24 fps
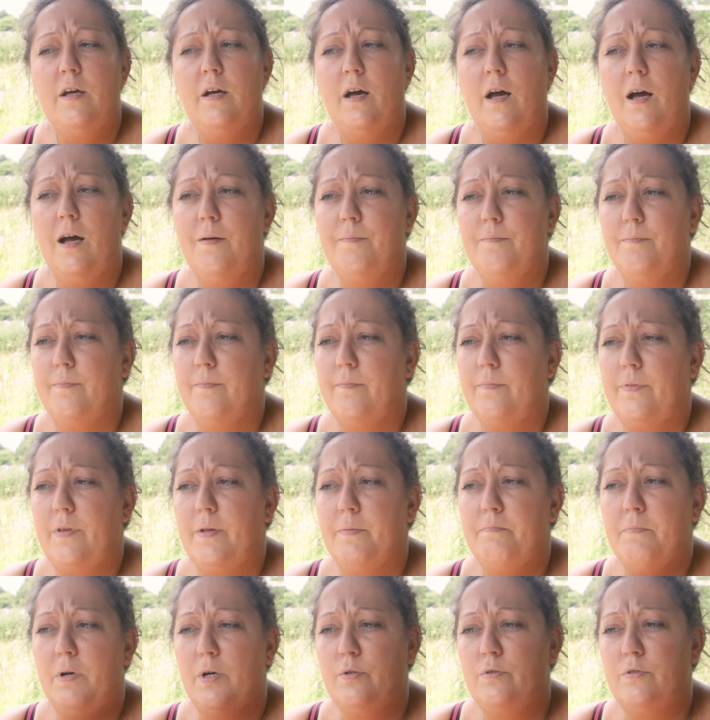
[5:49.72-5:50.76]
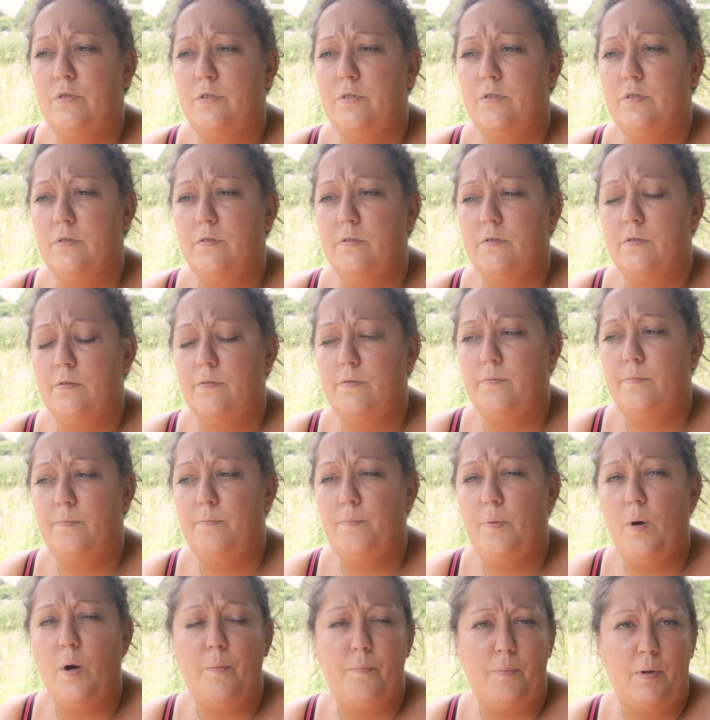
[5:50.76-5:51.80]
The most
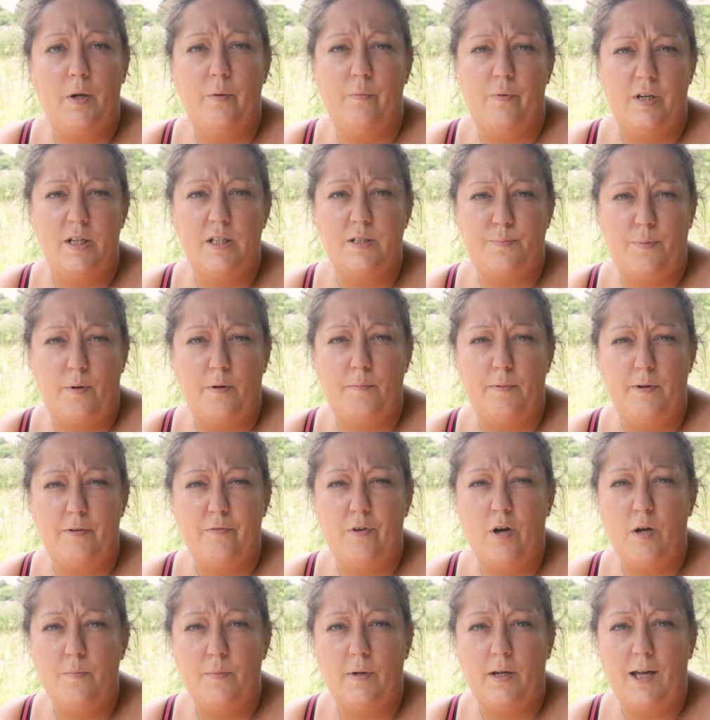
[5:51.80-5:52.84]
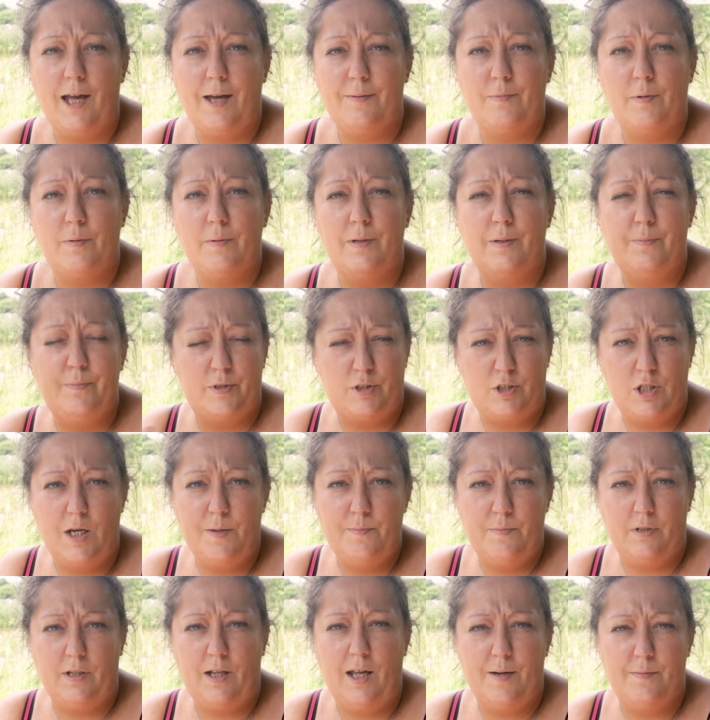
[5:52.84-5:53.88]
popular one is probably Roman chamomile, but
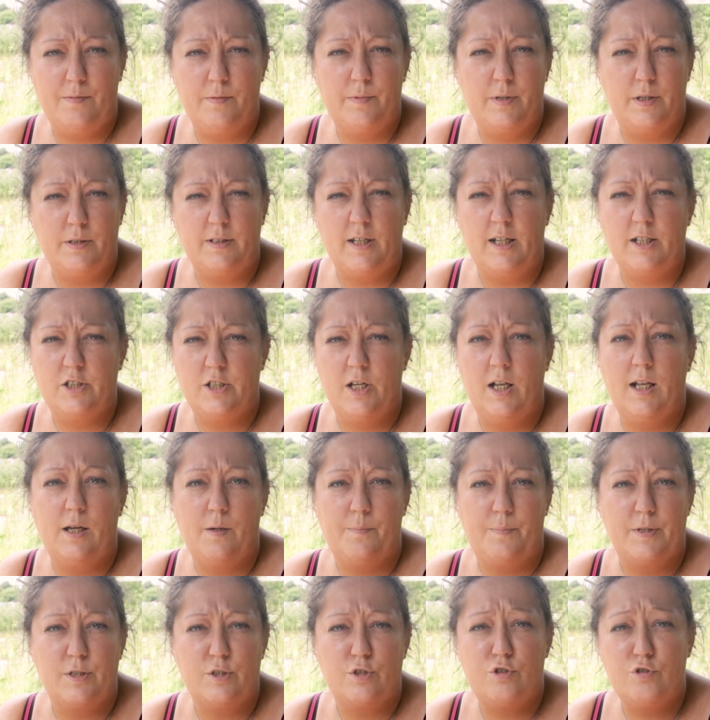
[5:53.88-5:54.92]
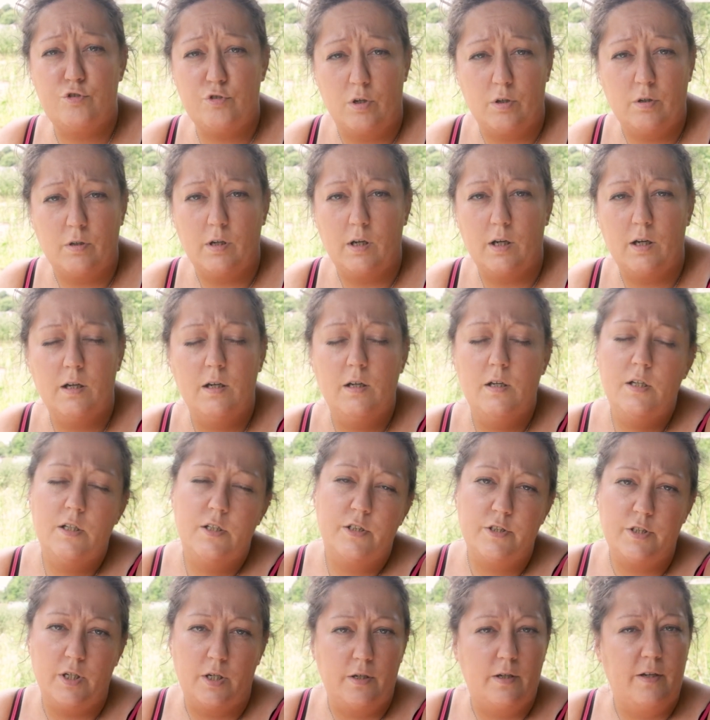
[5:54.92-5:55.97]
German chamomile is actually a little bit stronger.
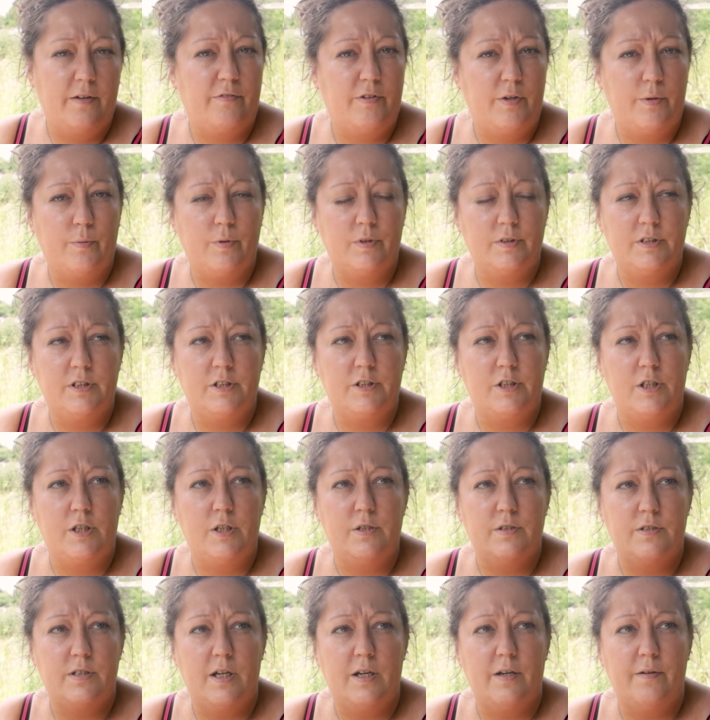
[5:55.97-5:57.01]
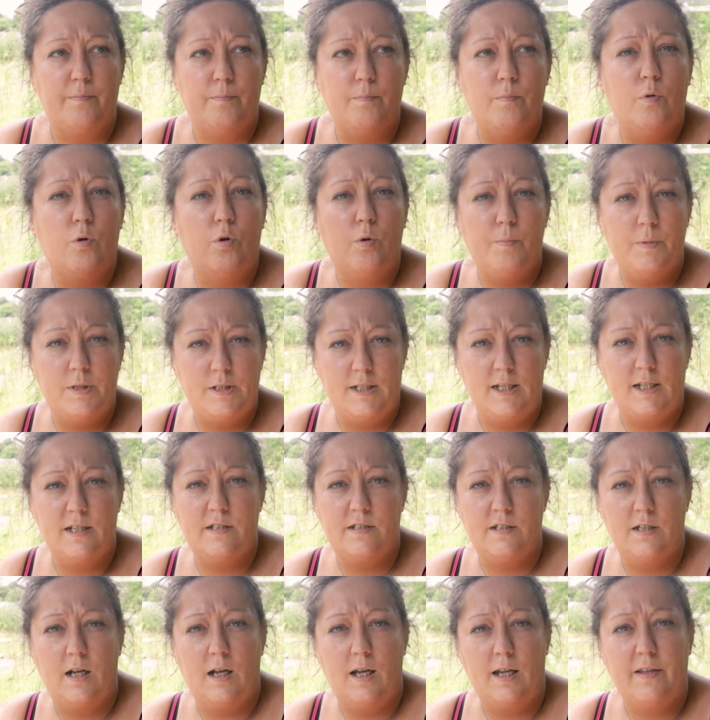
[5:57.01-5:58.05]
So if you wanted to use it more
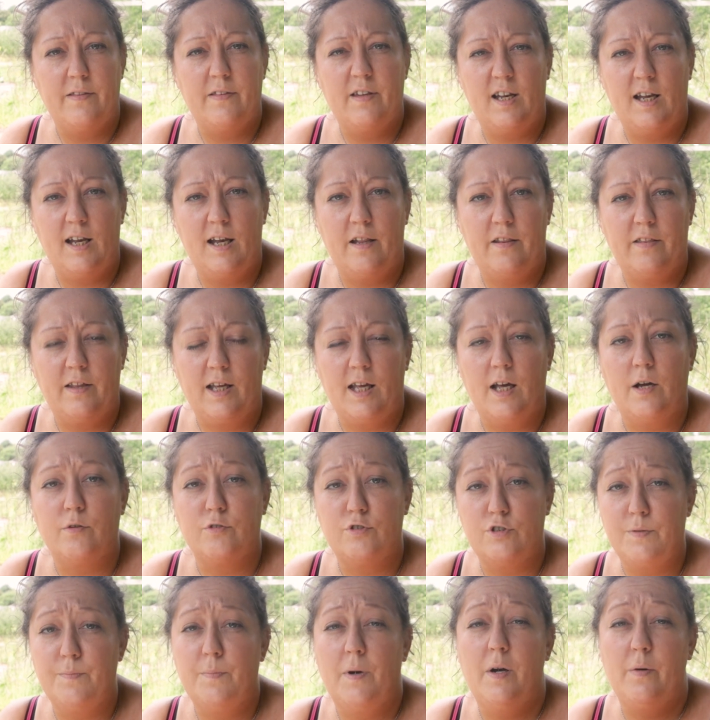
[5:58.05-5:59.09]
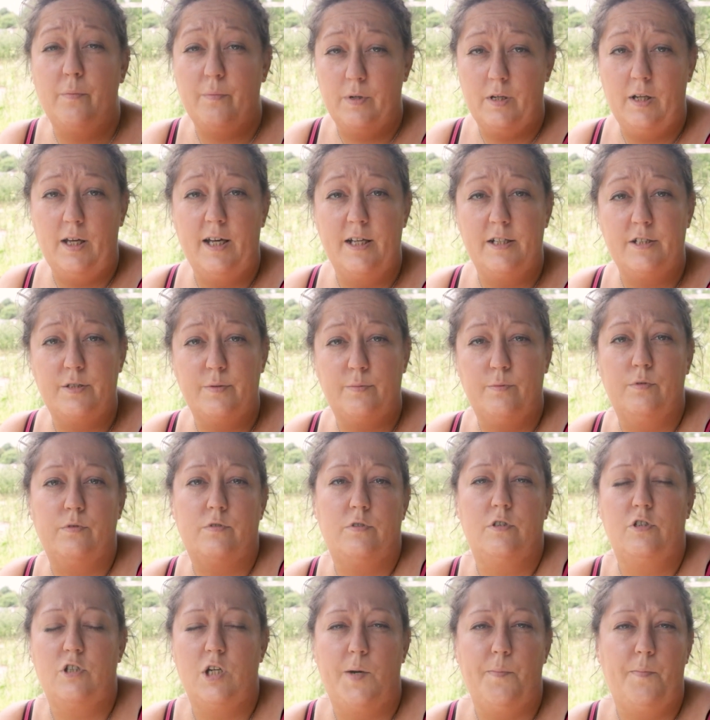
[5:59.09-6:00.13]
medicinally than anything else, you might want to head towards
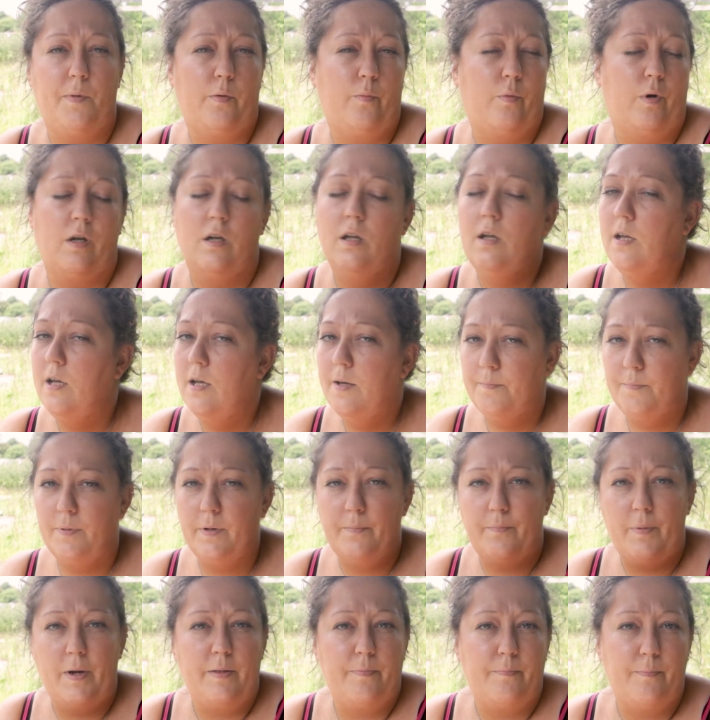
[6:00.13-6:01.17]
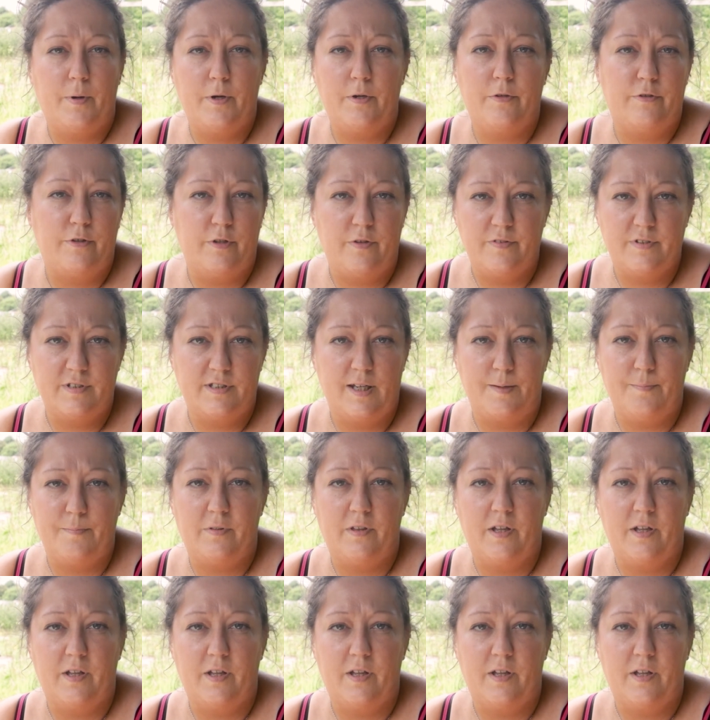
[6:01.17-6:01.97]
the German one. But they both do the same